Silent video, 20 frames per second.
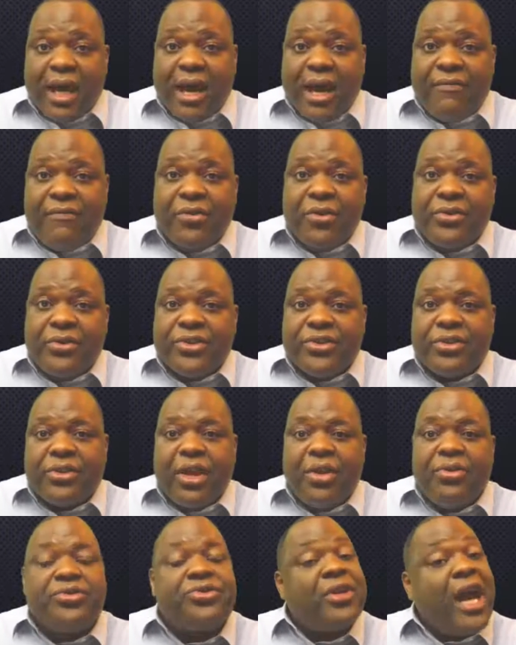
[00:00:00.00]
full
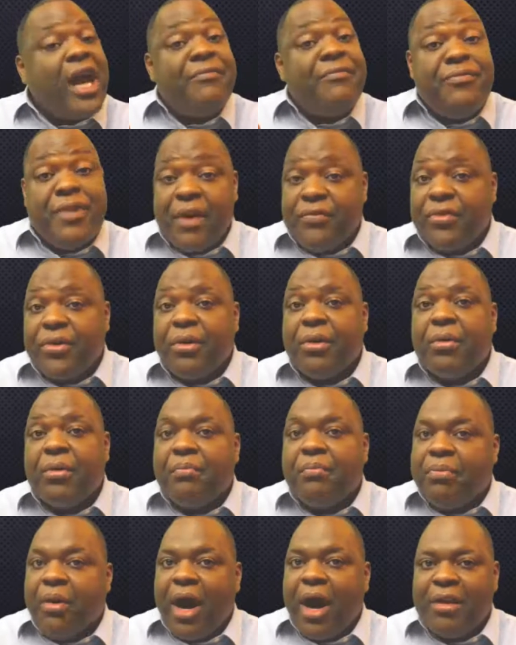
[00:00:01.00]
disclosure, I've never
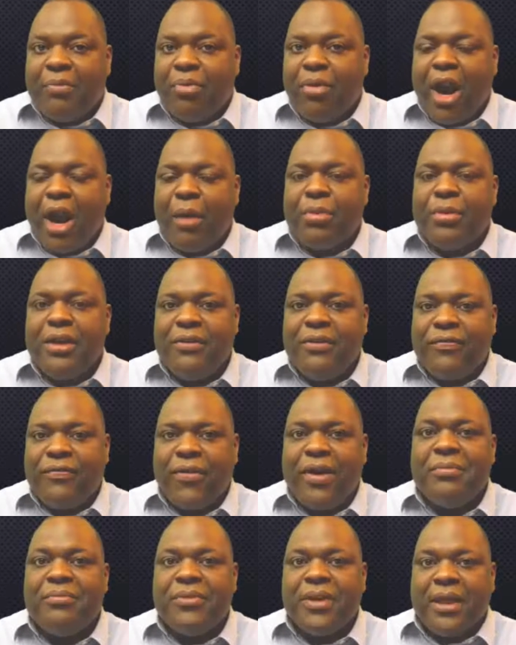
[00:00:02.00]
bought a property
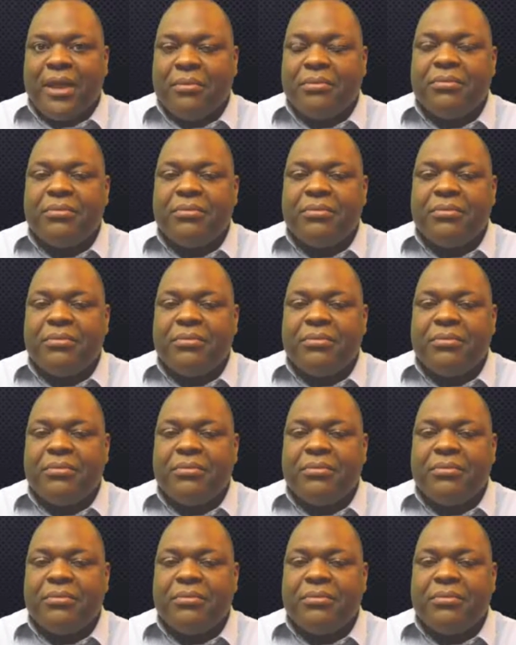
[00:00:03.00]
from them.